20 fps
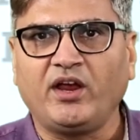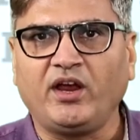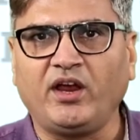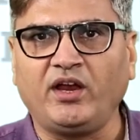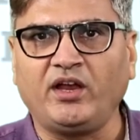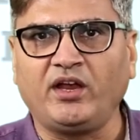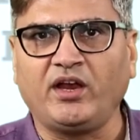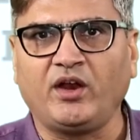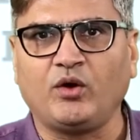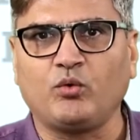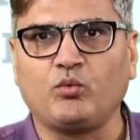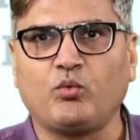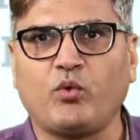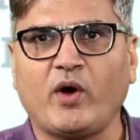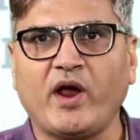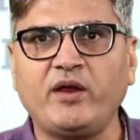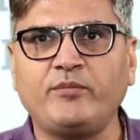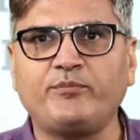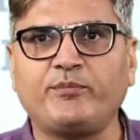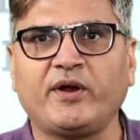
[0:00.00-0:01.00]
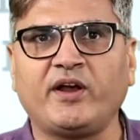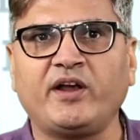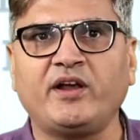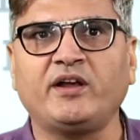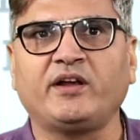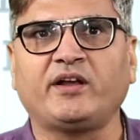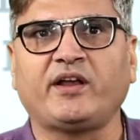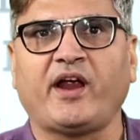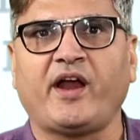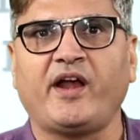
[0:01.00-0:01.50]
in a
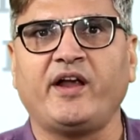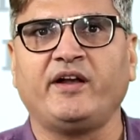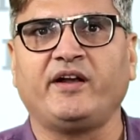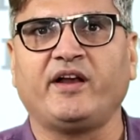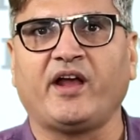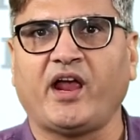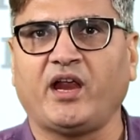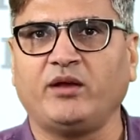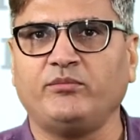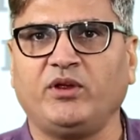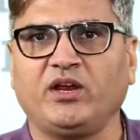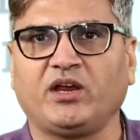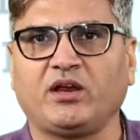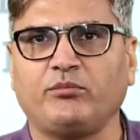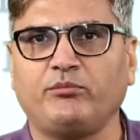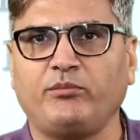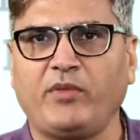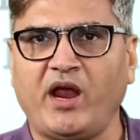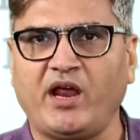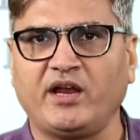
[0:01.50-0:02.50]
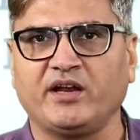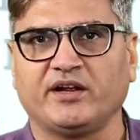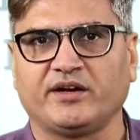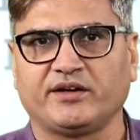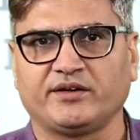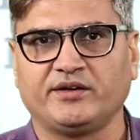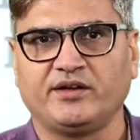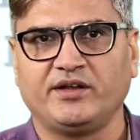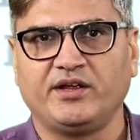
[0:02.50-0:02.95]
vibrant and dynamic manner.